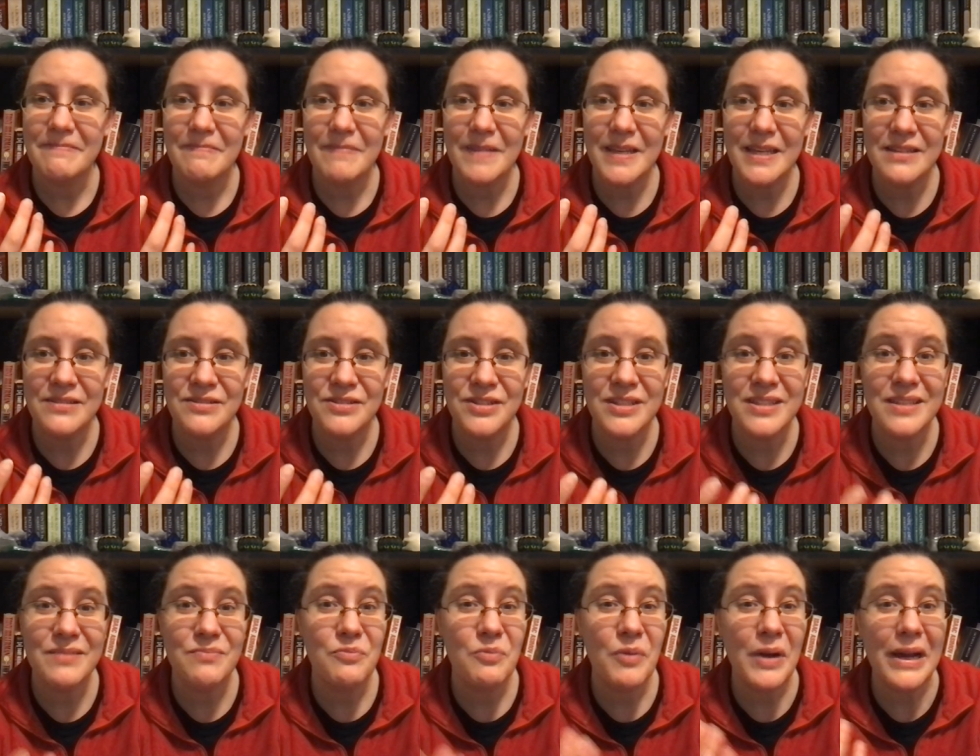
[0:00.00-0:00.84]
it's just
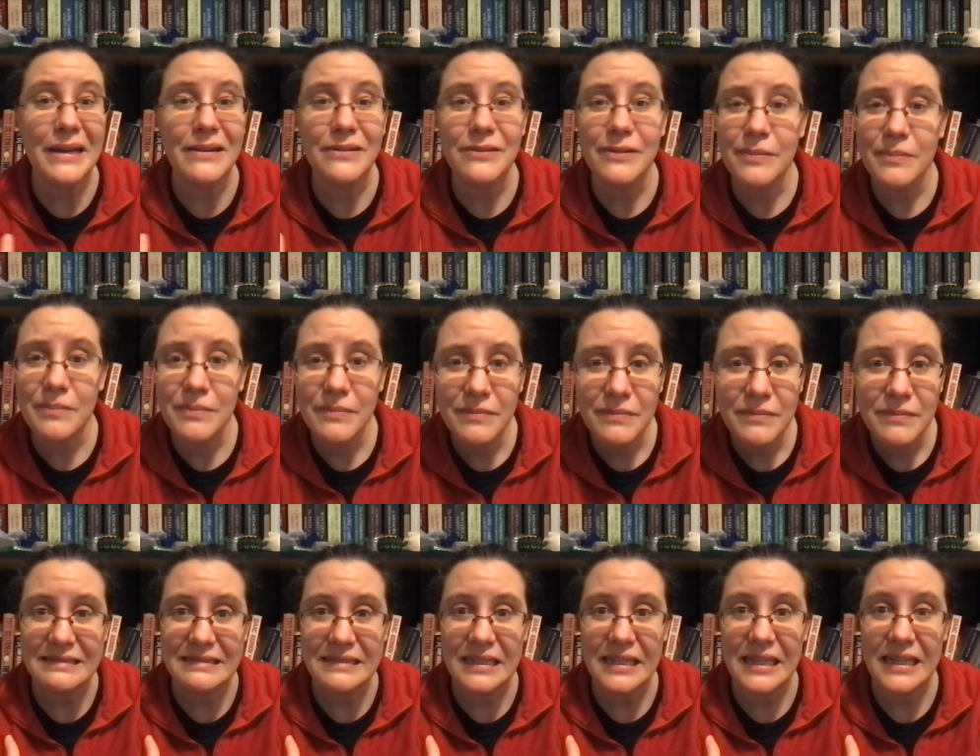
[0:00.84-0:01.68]
random.
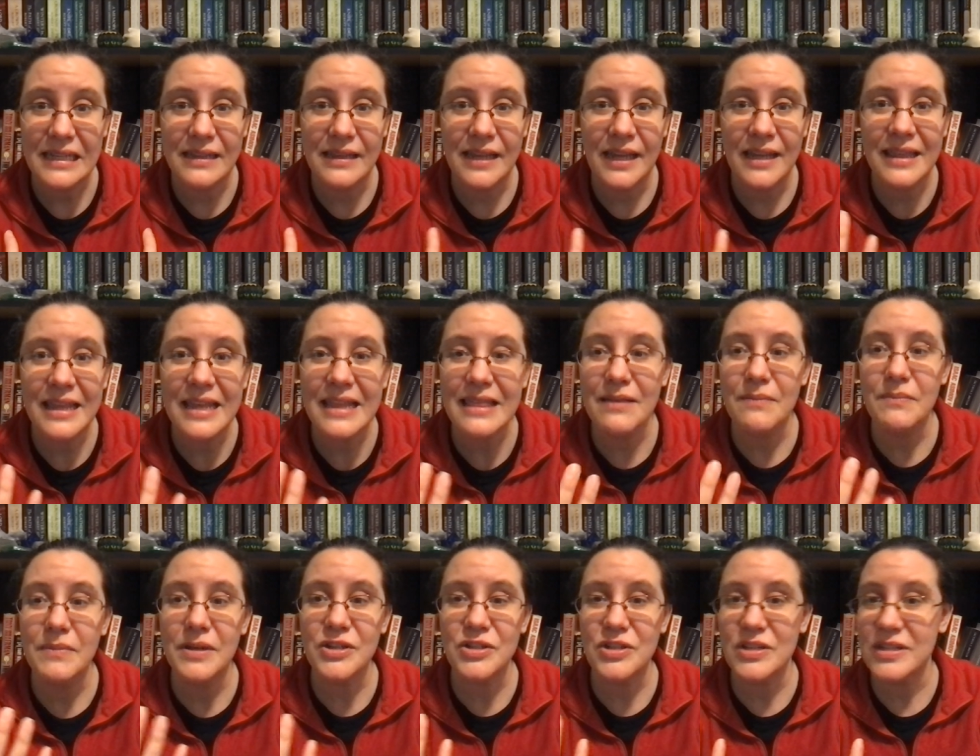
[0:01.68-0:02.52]
I think the
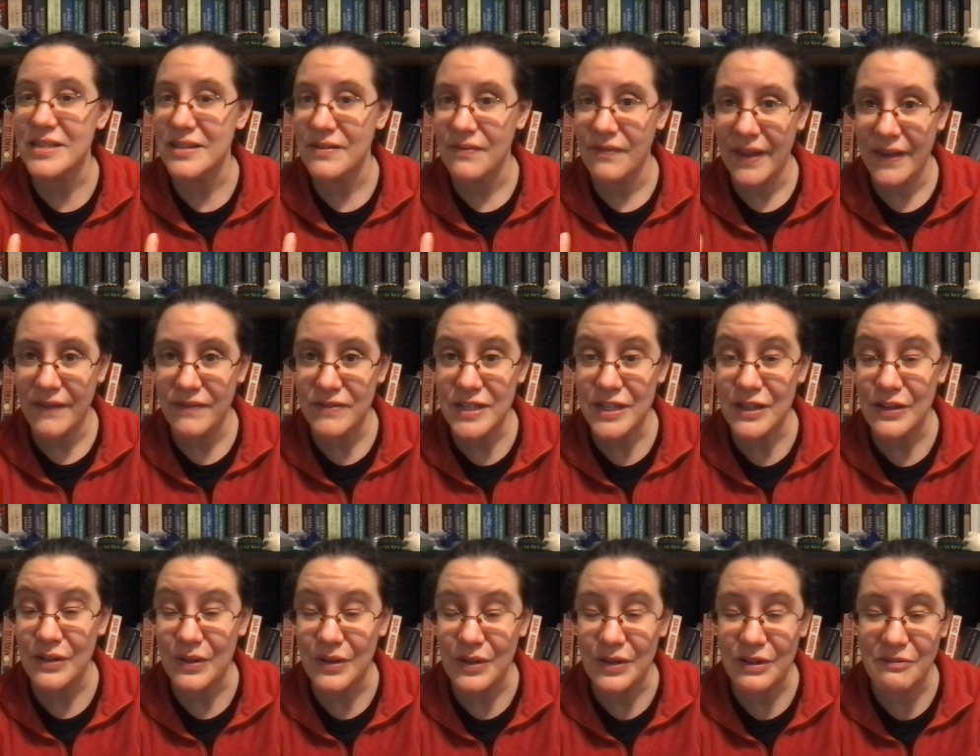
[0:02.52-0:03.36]
mentions of
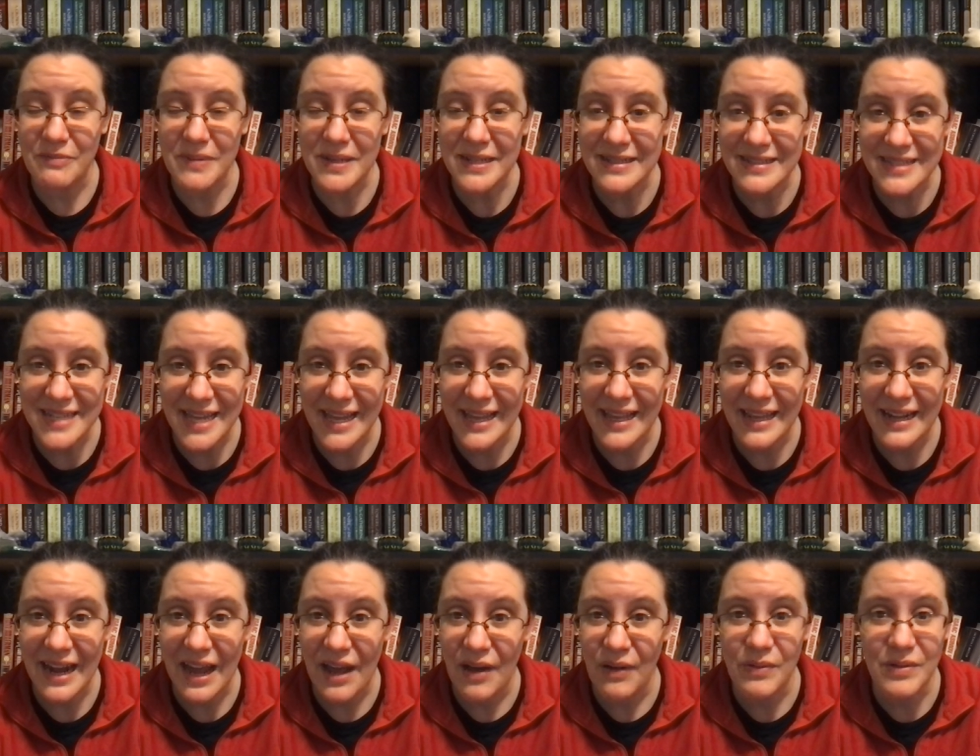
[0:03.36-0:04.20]
LifeGen could have been taken
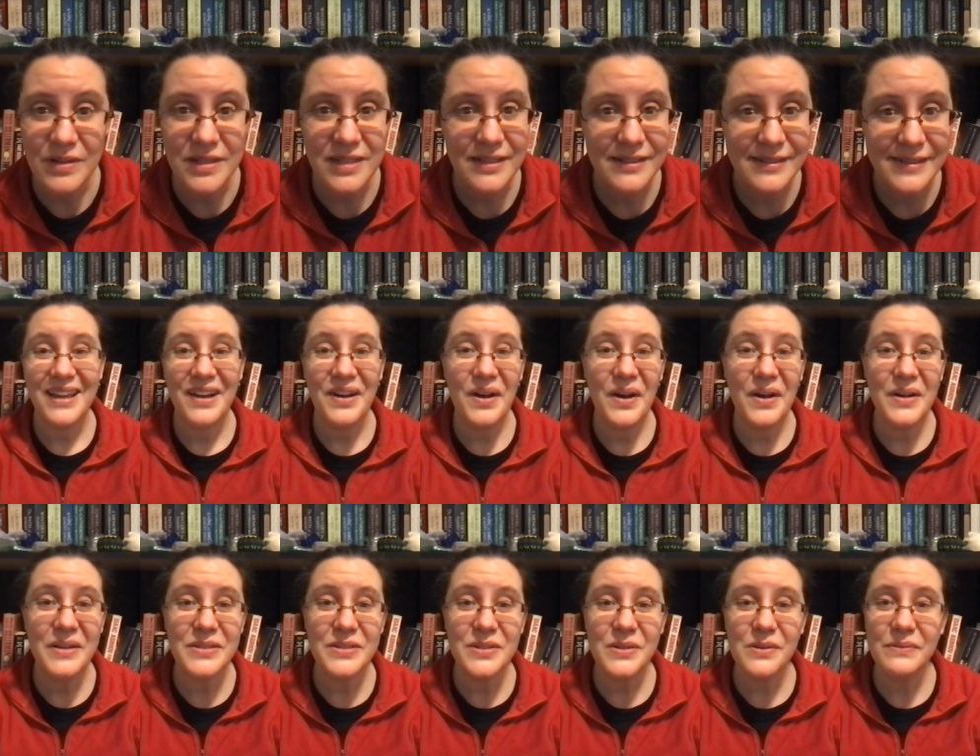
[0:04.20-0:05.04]
out.
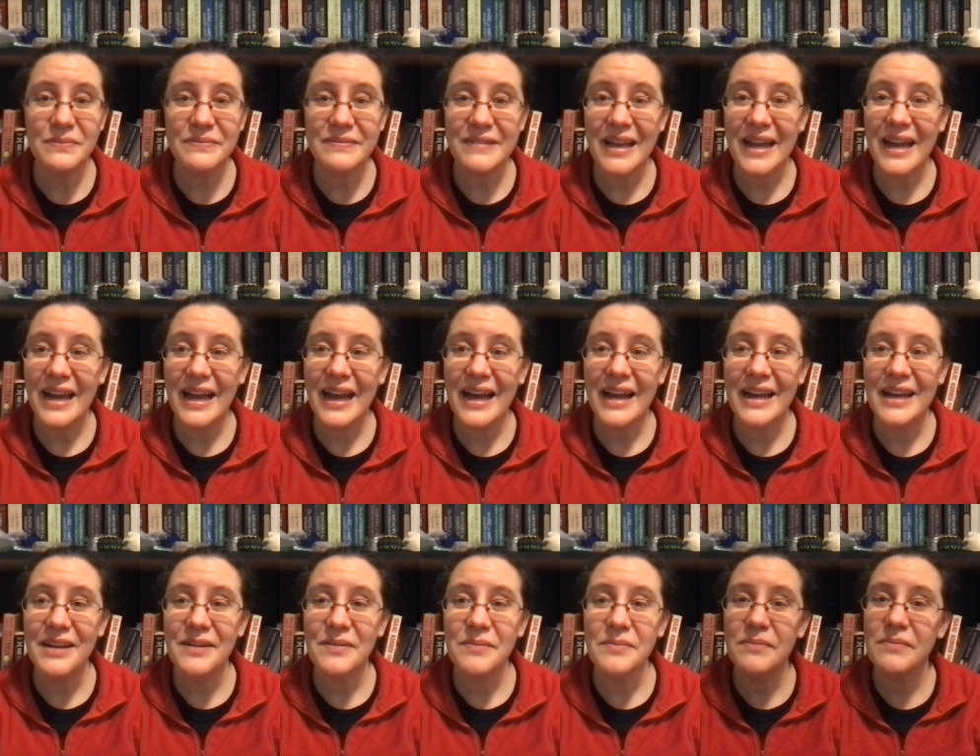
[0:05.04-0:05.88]
Also,
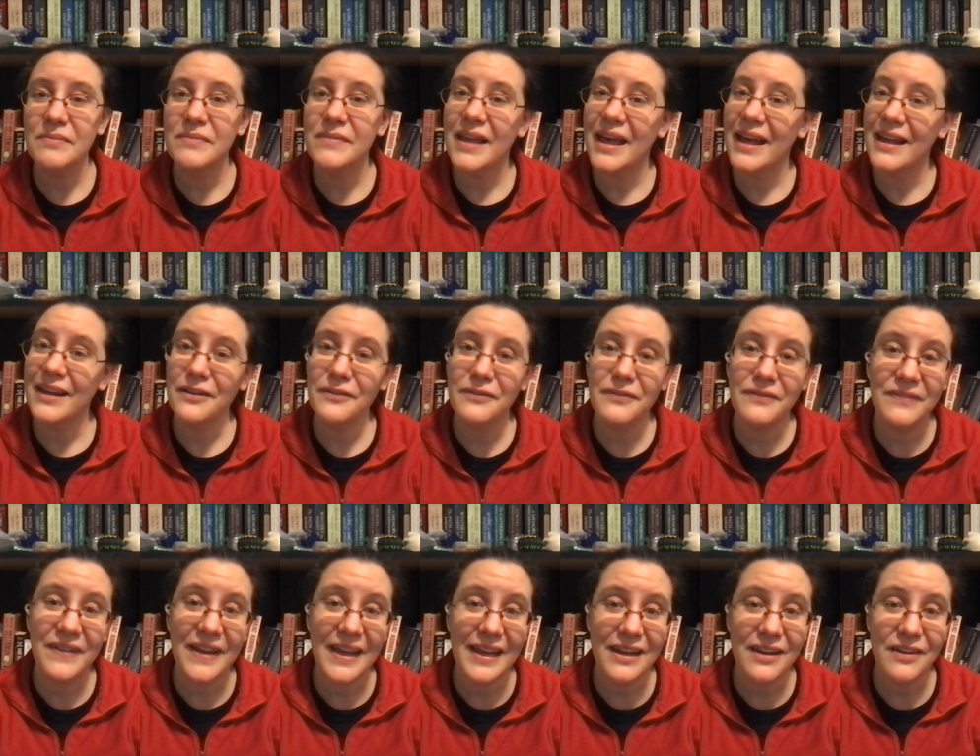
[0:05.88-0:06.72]
I'm not a
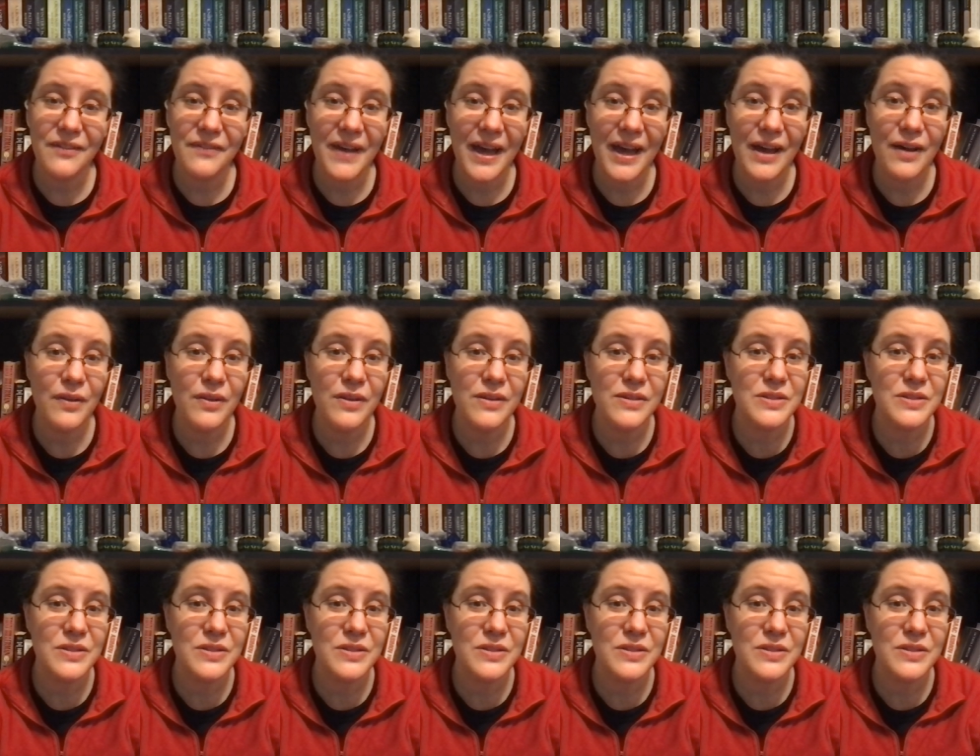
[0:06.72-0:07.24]
fan of how the